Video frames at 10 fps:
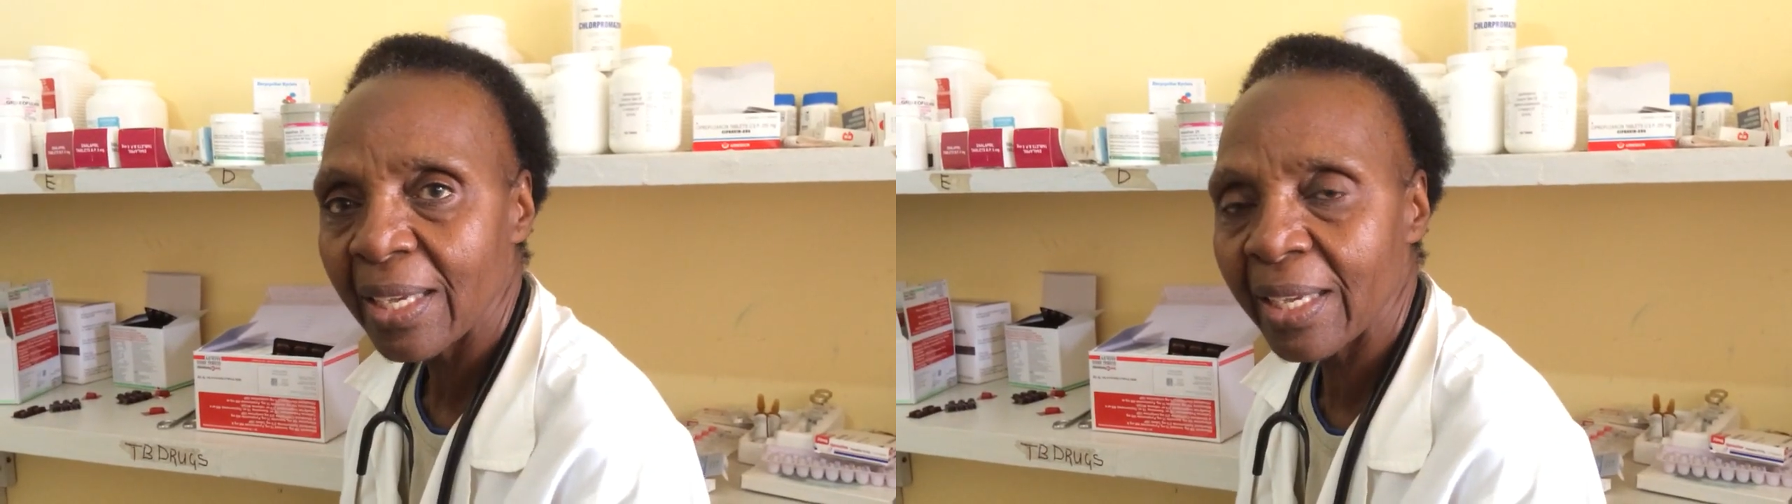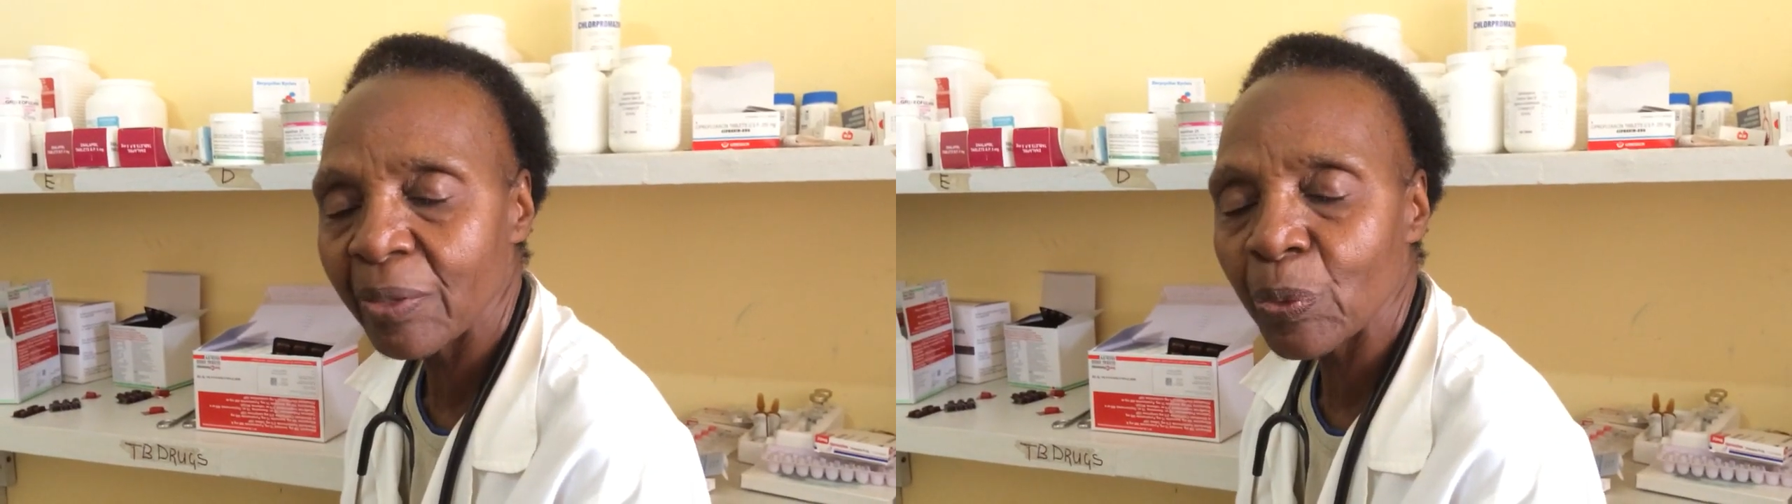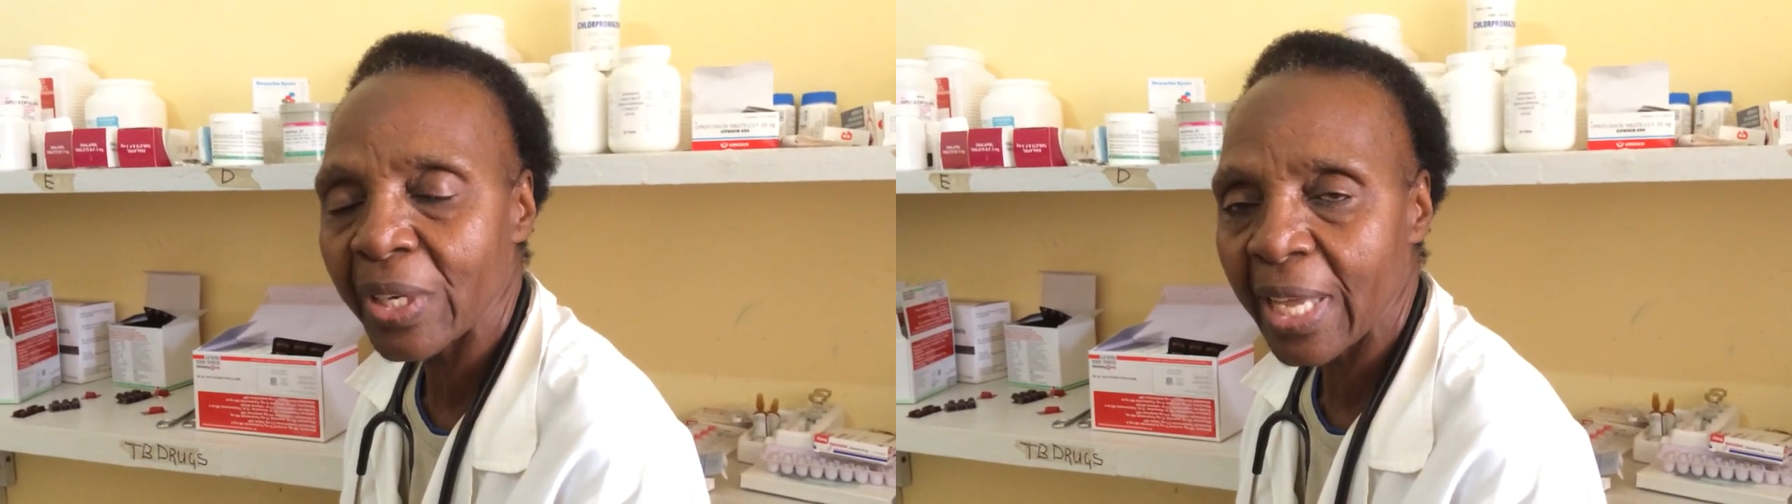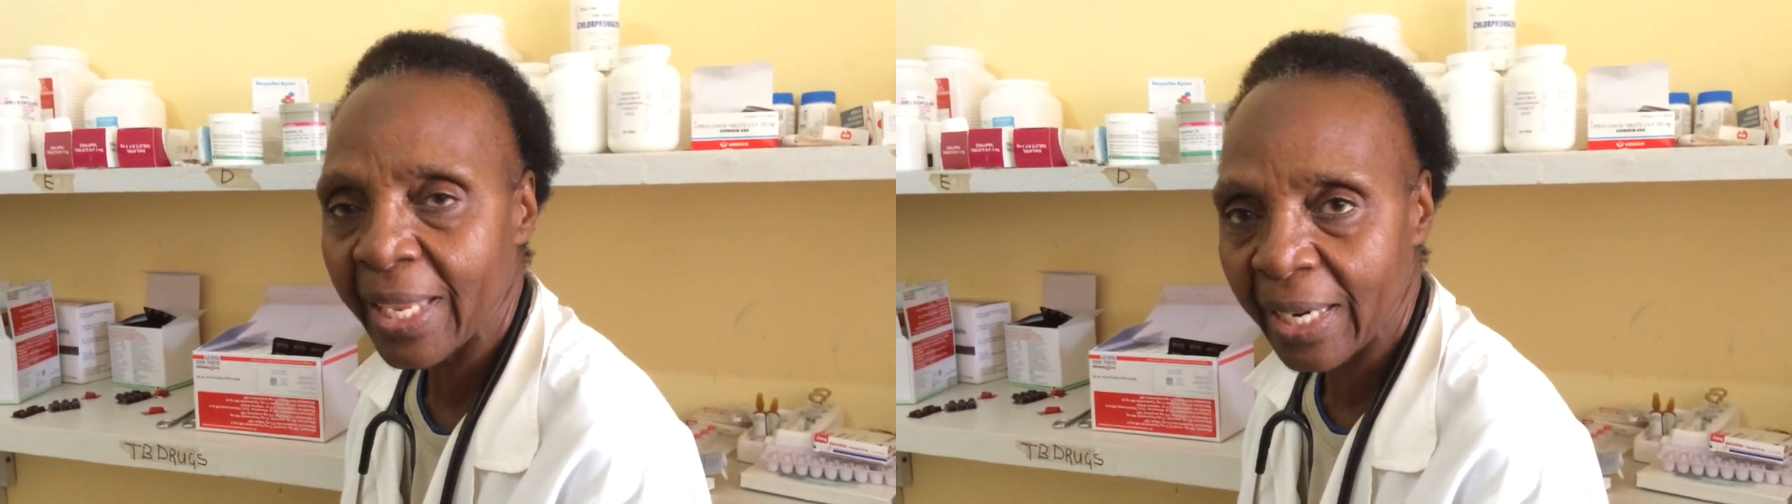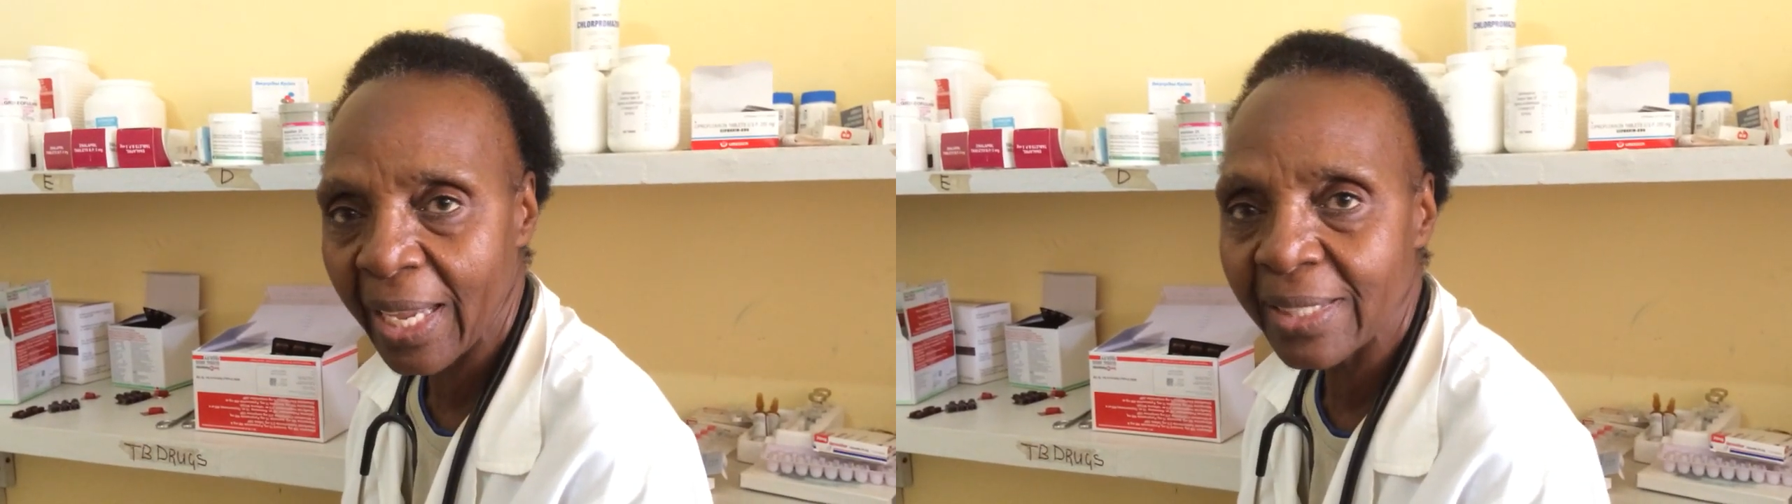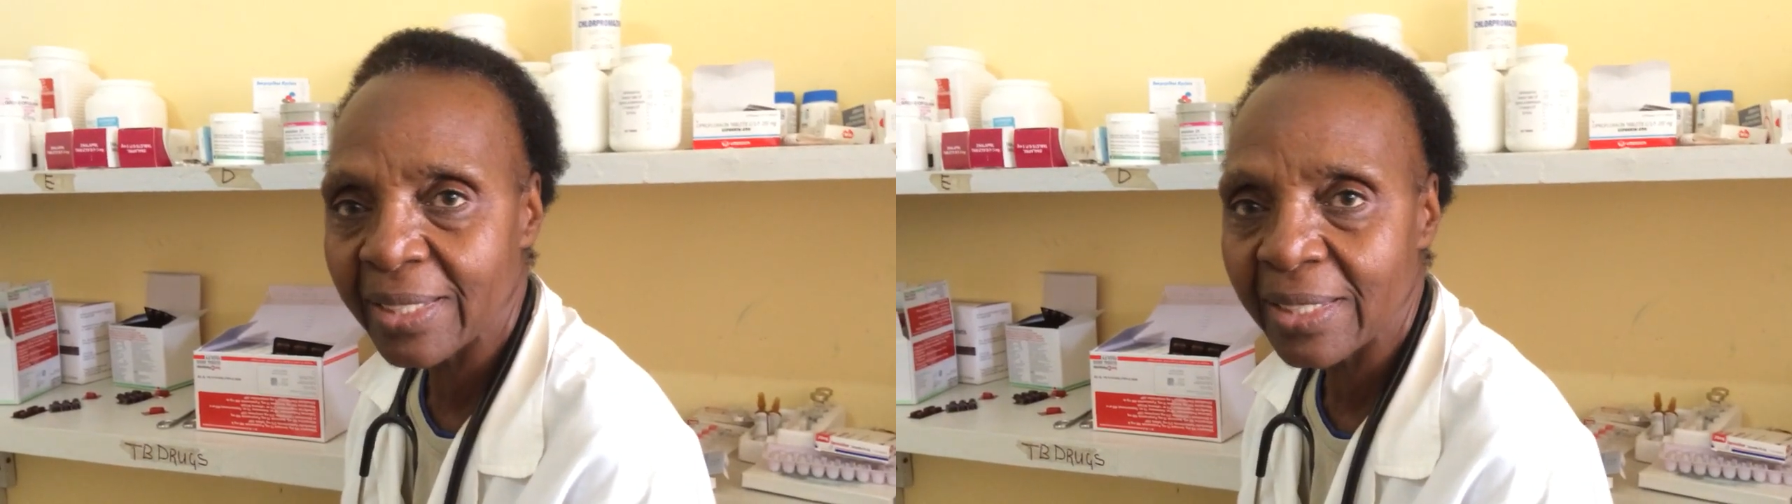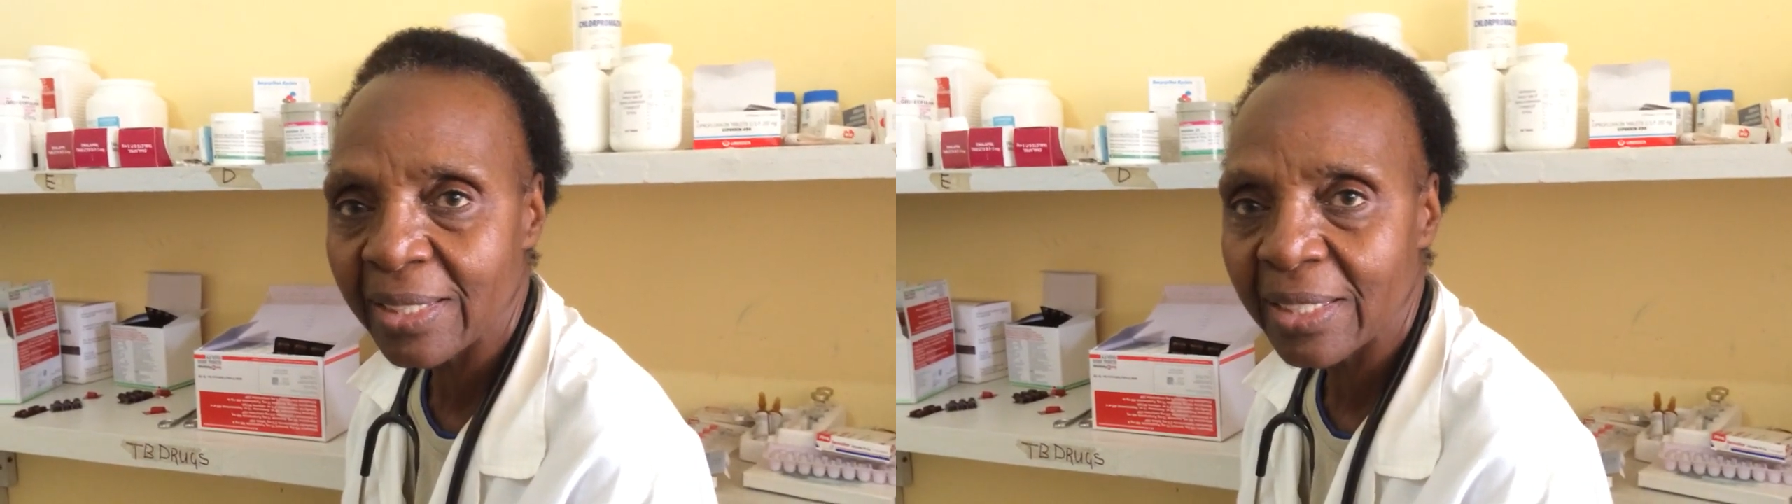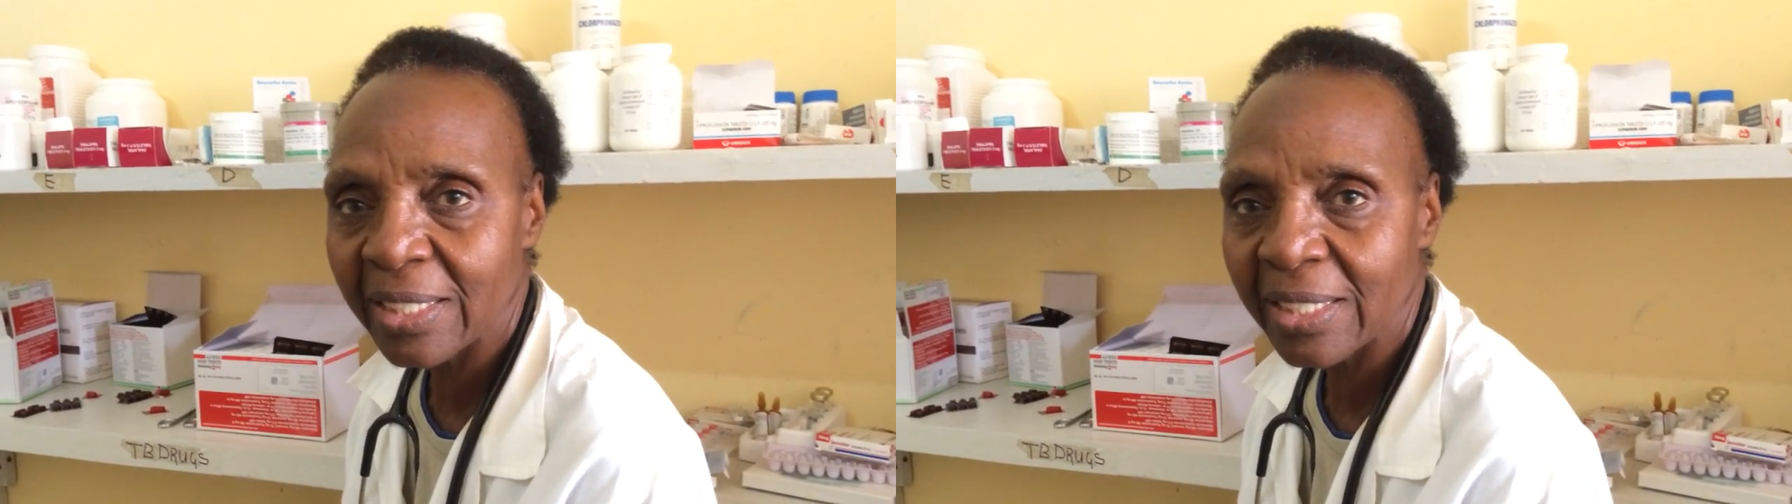And when I write,